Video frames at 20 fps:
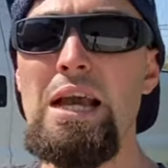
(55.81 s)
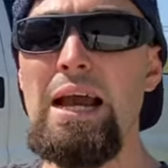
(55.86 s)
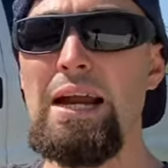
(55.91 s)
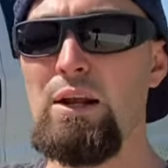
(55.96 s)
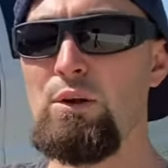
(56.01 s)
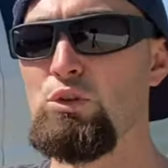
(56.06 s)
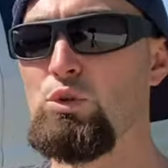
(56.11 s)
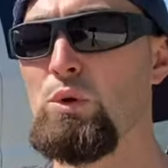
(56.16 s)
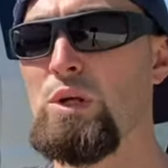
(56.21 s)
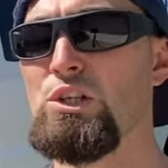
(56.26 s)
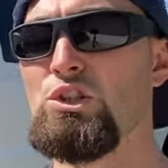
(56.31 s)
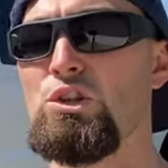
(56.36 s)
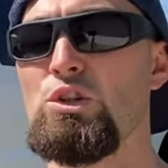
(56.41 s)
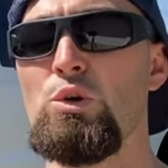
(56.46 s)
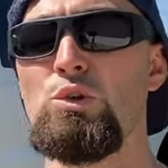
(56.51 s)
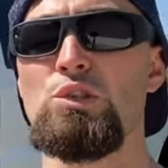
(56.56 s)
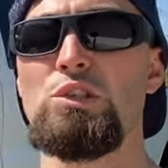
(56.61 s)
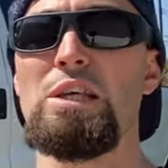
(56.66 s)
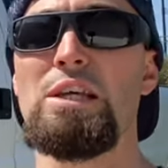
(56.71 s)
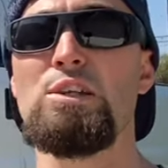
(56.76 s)
and I'll do each of
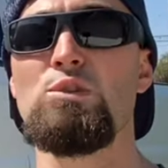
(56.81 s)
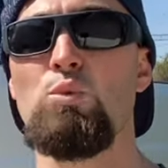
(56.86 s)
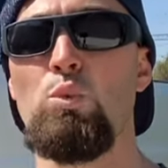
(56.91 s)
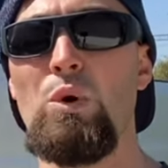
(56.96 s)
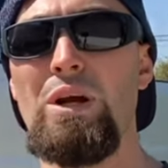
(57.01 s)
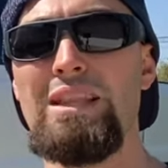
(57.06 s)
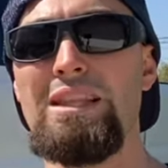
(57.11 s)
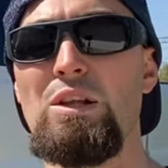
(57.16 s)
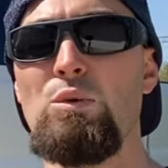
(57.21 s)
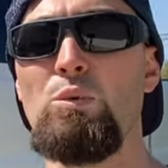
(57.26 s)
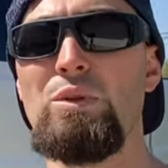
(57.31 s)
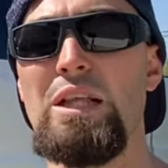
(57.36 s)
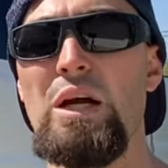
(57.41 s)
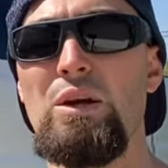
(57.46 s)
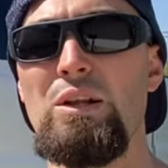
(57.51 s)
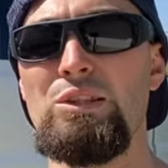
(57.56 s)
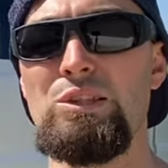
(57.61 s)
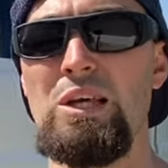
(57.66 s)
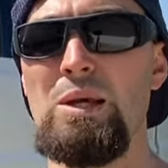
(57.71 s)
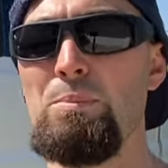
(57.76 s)
those things with and
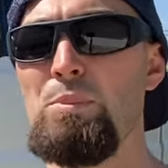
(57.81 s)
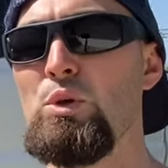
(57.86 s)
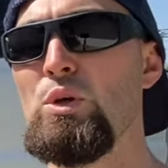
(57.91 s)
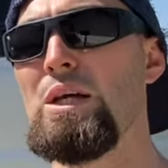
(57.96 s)
without a tip.